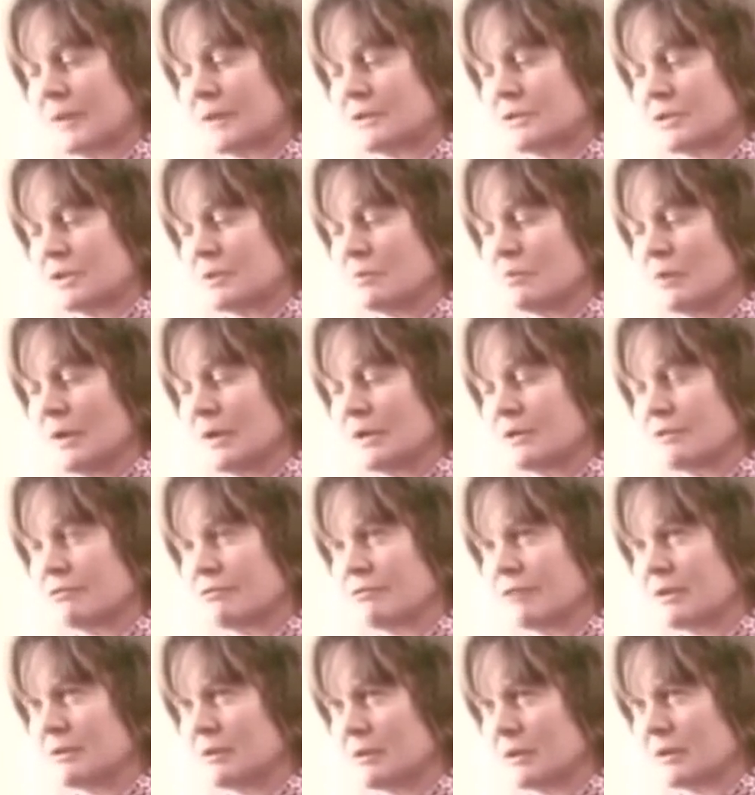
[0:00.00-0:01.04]
in some way
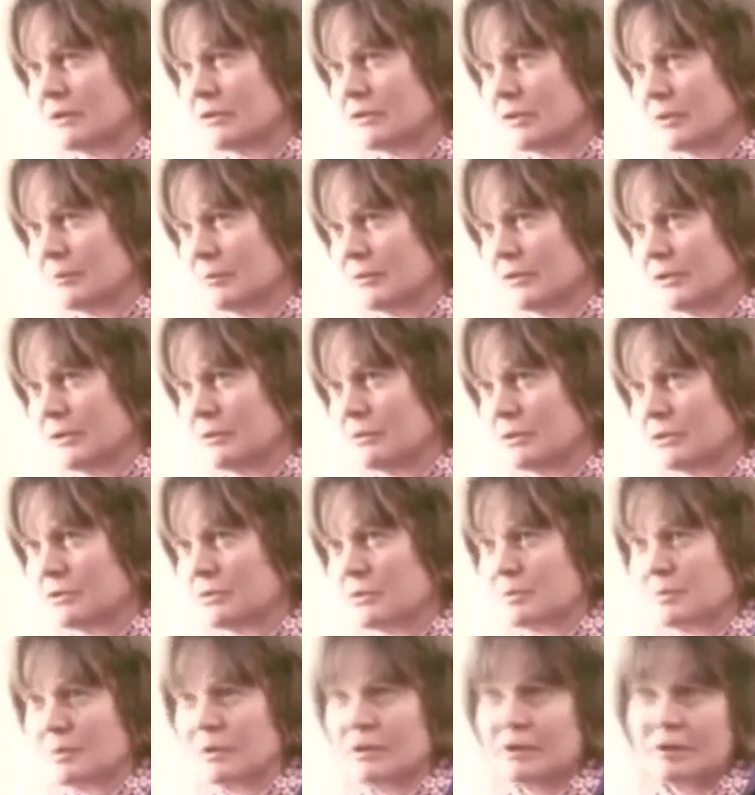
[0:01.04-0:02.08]
defending something
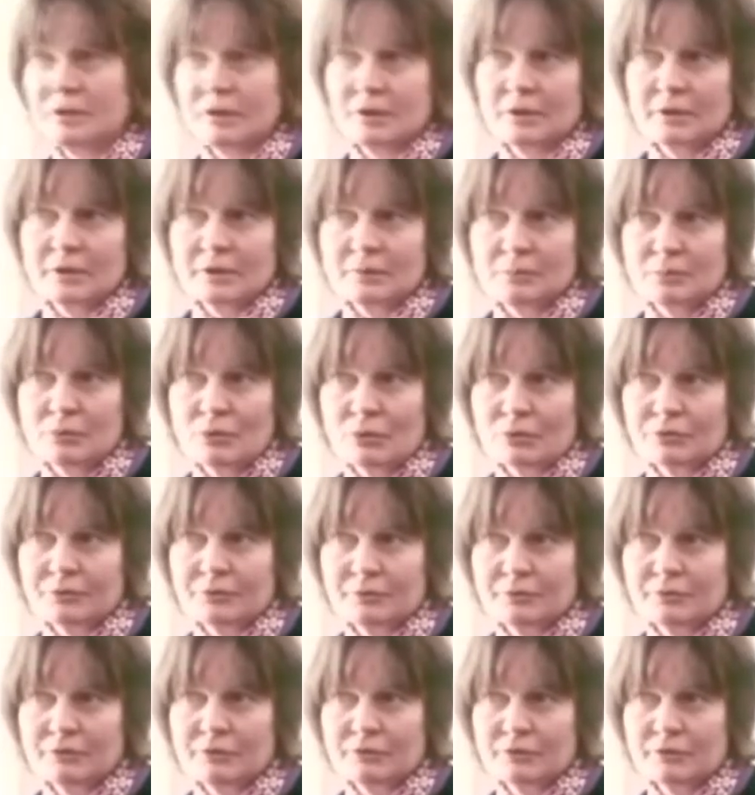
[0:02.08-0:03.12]
which was politically
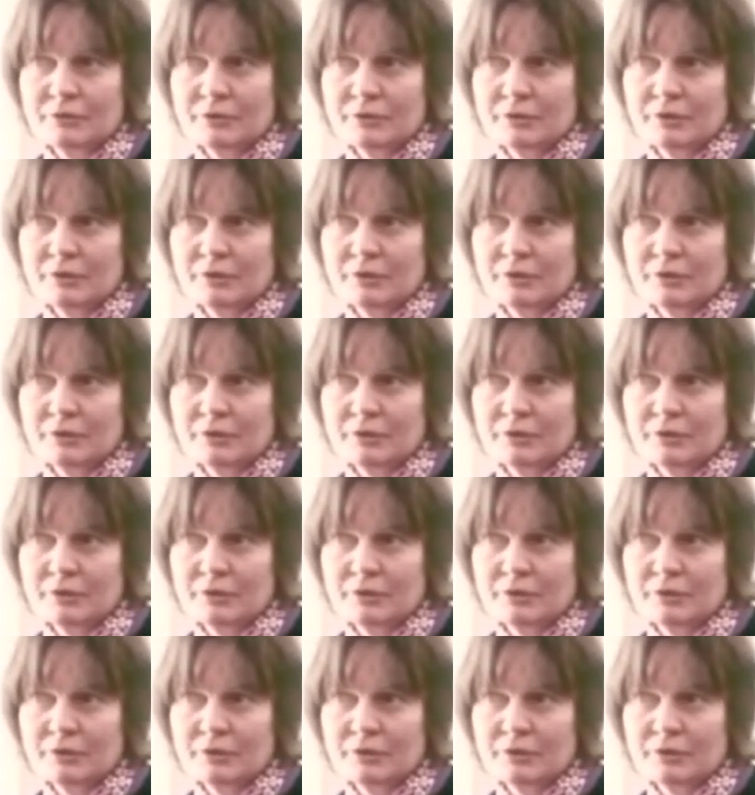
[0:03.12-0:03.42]
important.